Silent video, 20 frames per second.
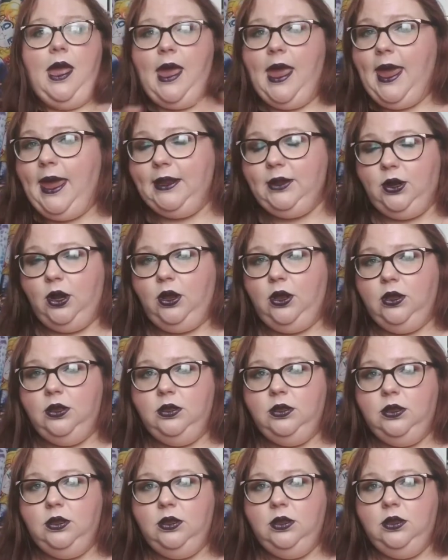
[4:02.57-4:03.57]
At all.
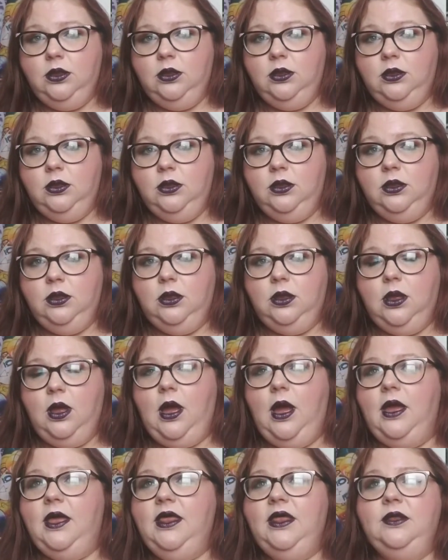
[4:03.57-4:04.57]

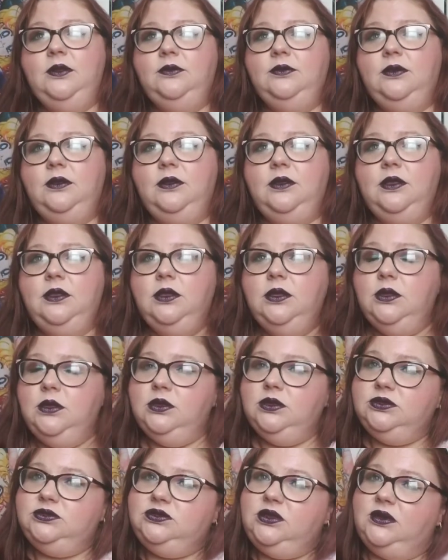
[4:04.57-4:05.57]
So
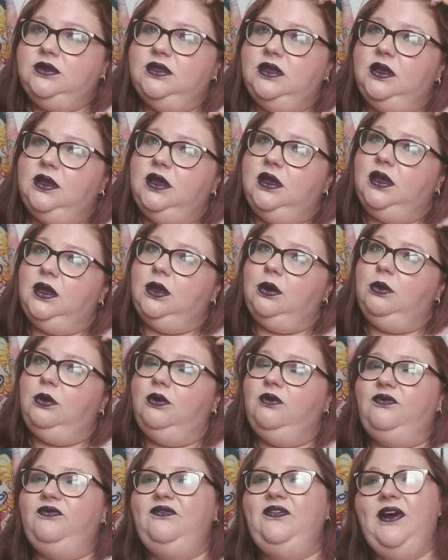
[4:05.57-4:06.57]
I was like, oh,
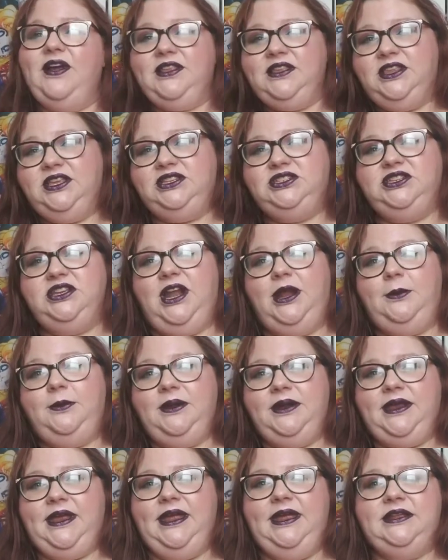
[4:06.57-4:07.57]
well, fuck this shit. I'm
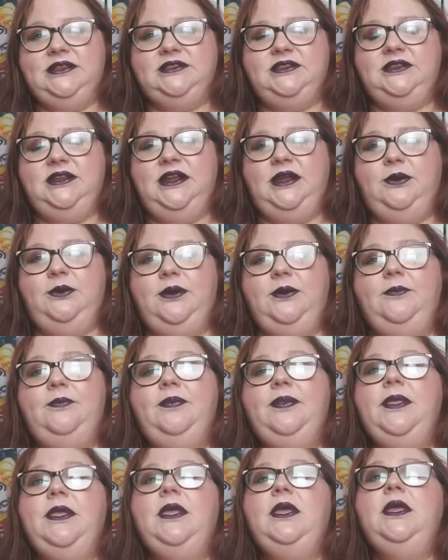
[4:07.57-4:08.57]
going to cancel it anyway.
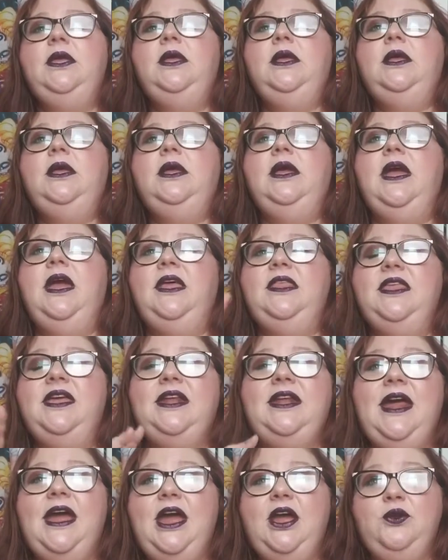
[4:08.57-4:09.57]
And then
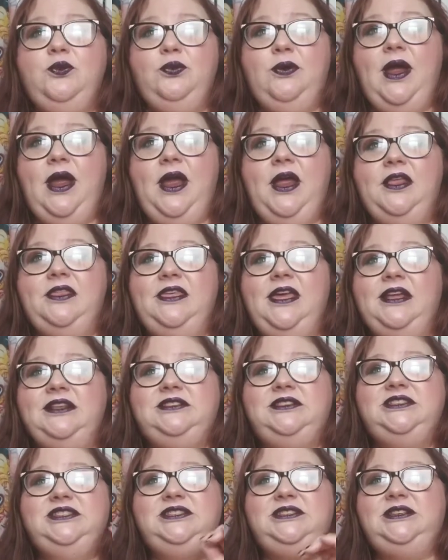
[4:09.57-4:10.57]
I had read
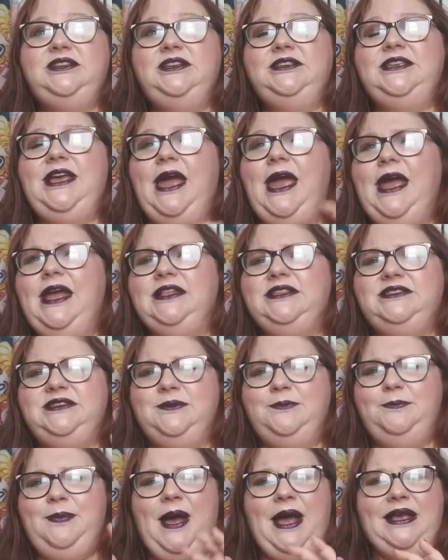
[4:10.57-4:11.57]
that, because I had
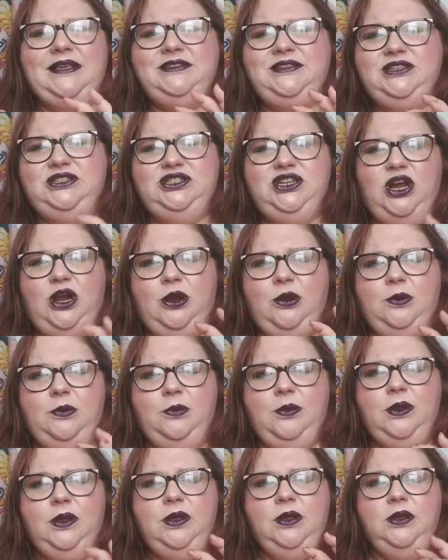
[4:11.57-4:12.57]
some
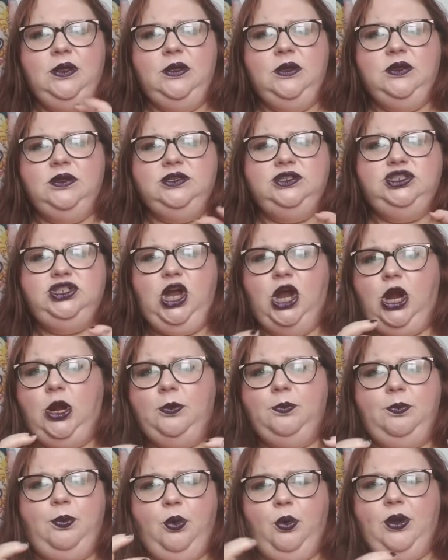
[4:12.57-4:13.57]
Boxycharm
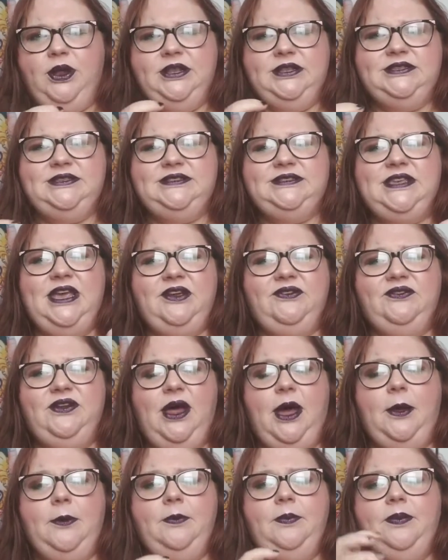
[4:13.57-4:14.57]
charm points saved
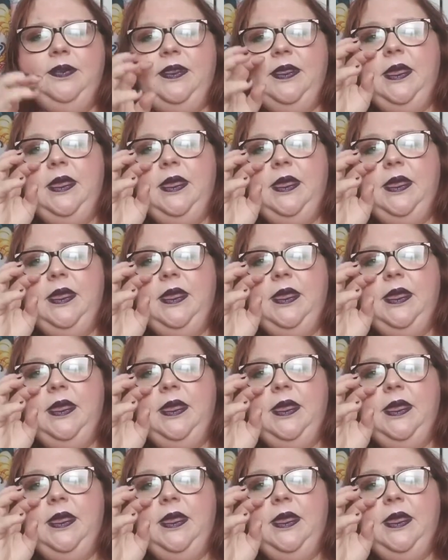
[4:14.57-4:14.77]
up.